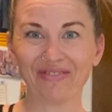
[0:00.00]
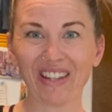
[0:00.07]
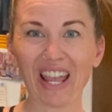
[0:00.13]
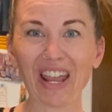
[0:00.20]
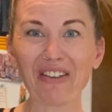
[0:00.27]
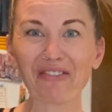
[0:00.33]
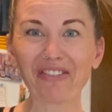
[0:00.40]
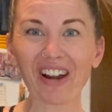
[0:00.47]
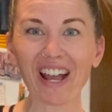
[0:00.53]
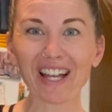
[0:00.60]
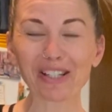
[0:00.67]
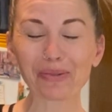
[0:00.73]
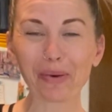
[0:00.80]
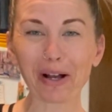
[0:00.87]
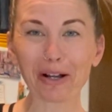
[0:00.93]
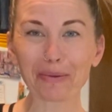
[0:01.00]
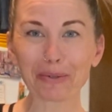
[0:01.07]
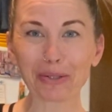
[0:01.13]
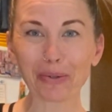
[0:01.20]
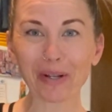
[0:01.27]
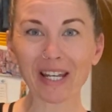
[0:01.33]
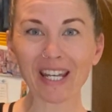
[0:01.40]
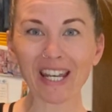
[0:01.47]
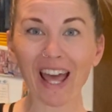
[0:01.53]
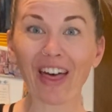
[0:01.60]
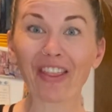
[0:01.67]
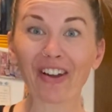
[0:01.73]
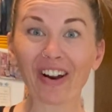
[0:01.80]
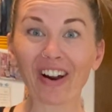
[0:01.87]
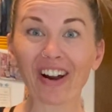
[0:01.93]
Hey friends, welcome to
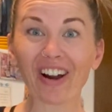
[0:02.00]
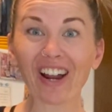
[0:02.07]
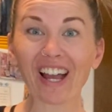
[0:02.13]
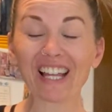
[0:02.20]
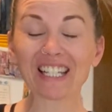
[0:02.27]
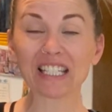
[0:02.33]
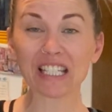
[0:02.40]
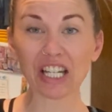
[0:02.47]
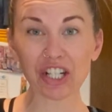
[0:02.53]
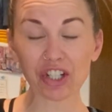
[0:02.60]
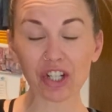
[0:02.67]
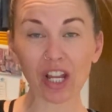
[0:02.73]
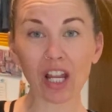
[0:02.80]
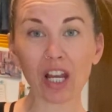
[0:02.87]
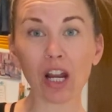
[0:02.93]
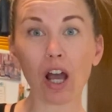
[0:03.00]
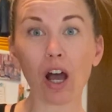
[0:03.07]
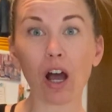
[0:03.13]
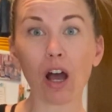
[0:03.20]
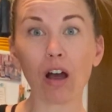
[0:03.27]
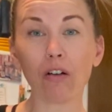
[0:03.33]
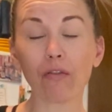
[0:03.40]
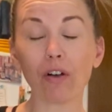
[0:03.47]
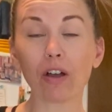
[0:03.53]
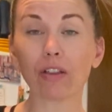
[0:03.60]
another edition of